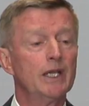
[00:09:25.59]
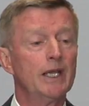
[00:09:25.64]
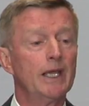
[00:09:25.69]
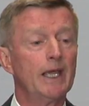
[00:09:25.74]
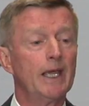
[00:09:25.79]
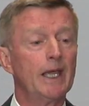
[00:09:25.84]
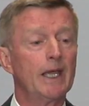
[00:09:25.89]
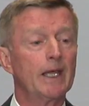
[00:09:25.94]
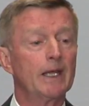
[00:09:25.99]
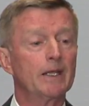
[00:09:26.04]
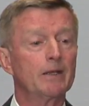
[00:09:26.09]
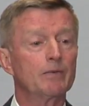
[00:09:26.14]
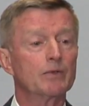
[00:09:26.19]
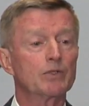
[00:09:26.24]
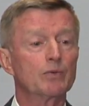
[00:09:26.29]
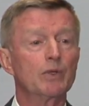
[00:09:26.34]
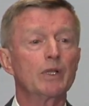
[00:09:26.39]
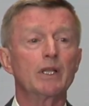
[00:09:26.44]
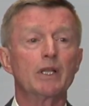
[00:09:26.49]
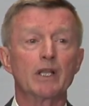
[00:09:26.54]
and it
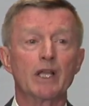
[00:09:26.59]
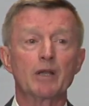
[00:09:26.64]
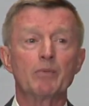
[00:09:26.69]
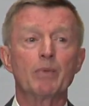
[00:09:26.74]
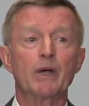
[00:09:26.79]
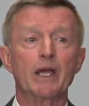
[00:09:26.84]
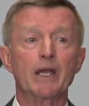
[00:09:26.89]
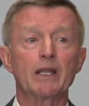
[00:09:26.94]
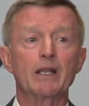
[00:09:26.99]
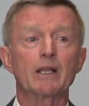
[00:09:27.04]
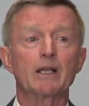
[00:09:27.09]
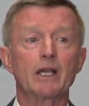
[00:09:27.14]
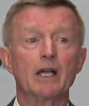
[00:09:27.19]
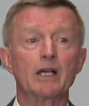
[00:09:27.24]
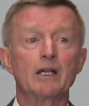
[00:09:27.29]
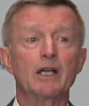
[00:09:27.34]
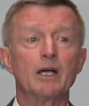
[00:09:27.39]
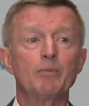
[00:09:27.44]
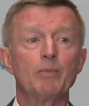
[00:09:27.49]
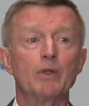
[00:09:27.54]
was really led by a,
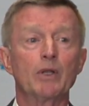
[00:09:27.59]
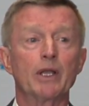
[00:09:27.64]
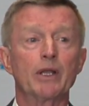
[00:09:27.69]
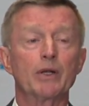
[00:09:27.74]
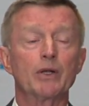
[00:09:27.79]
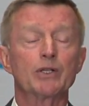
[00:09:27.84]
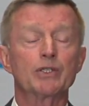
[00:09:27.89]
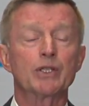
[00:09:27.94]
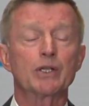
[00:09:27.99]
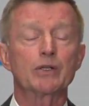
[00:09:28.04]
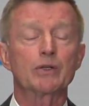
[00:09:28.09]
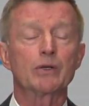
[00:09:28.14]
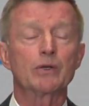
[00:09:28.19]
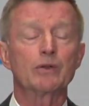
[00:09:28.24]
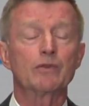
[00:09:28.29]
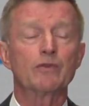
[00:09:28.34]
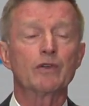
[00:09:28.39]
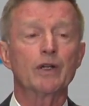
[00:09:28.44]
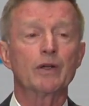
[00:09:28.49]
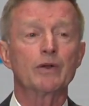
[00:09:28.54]
a couple letters that
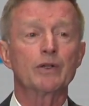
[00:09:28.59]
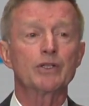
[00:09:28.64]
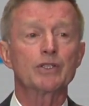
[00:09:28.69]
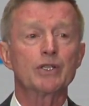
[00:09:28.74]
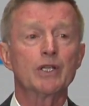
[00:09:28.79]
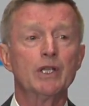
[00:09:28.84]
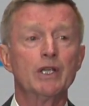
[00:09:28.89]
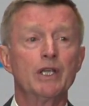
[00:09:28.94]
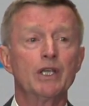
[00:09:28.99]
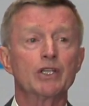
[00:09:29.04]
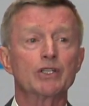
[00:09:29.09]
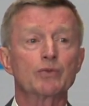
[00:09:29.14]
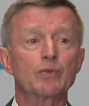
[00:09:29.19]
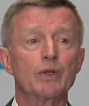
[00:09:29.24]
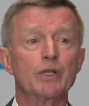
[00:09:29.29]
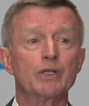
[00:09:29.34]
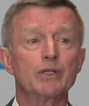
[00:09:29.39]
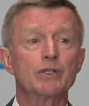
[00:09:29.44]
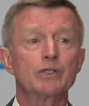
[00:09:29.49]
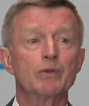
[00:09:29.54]
Kirk Ferentz has
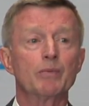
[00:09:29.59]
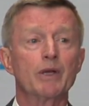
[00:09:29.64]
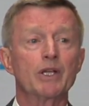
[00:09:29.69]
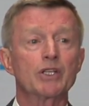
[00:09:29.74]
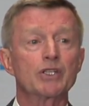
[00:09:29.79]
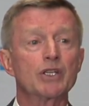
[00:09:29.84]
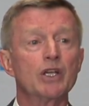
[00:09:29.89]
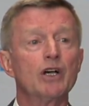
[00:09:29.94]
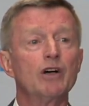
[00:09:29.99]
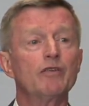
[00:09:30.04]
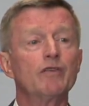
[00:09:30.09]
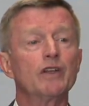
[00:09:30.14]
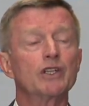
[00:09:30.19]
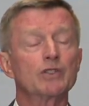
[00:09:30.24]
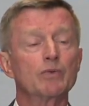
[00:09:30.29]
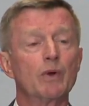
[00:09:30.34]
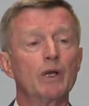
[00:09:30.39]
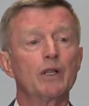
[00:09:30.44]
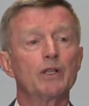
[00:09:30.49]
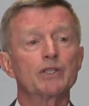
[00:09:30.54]
written to myself,
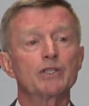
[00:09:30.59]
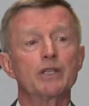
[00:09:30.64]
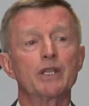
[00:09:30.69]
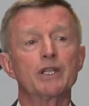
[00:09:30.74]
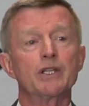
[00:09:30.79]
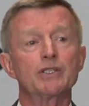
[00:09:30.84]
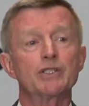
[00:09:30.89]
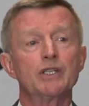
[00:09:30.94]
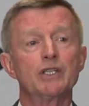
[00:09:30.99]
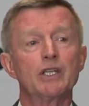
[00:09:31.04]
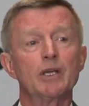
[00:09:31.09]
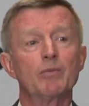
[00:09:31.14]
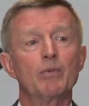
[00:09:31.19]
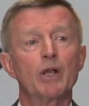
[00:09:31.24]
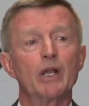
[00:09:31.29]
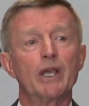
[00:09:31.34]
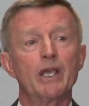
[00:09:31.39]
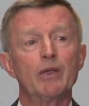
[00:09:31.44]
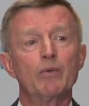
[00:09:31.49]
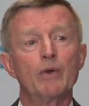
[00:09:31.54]
as well as the
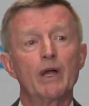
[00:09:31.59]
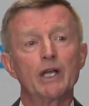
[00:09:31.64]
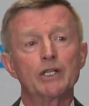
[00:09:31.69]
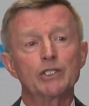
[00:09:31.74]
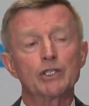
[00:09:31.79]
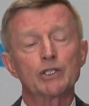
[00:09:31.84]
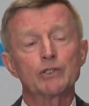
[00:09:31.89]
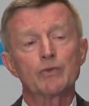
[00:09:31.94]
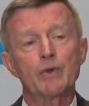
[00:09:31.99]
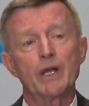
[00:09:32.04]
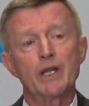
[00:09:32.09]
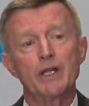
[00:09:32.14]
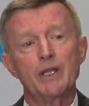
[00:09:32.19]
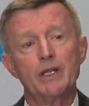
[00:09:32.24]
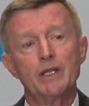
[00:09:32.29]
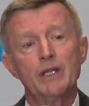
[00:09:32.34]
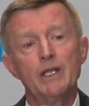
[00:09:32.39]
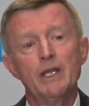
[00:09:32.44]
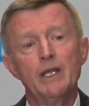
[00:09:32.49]
NCAA, Rogers Redding,